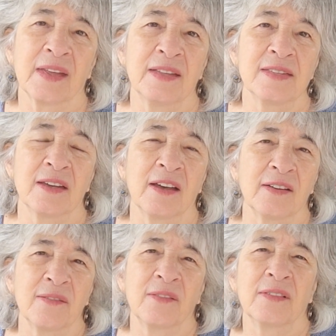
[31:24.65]
it's
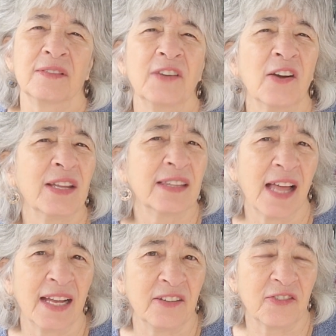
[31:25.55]
a very
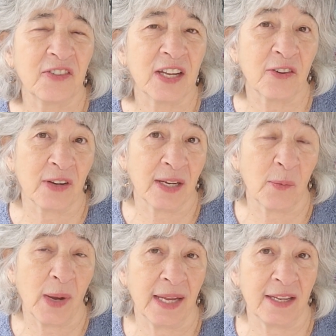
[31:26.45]
light fingering
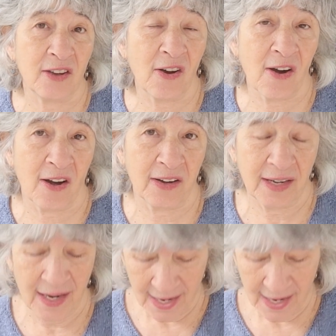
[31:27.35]
weight yarn.